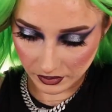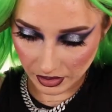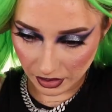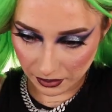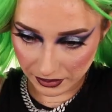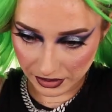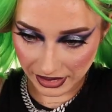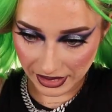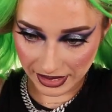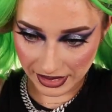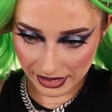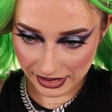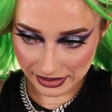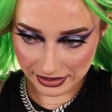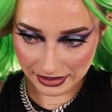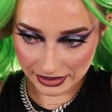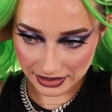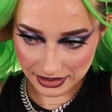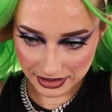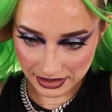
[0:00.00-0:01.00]
I'm like,
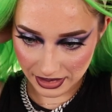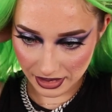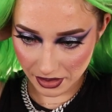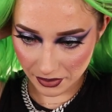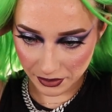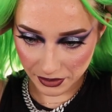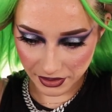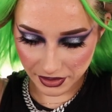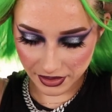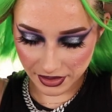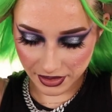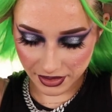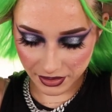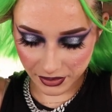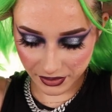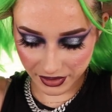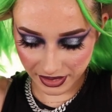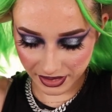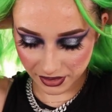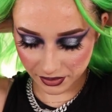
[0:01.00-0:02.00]
let's go put the
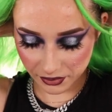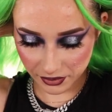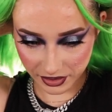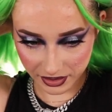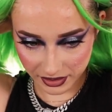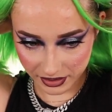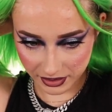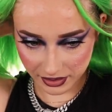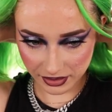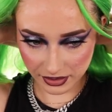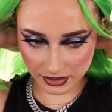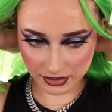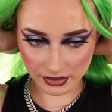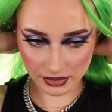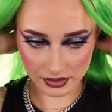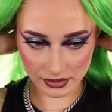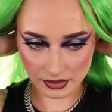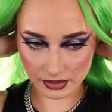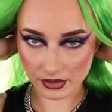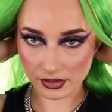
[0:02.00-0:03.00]
green
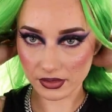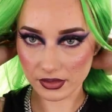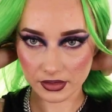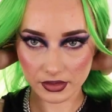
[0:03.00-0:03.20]
one.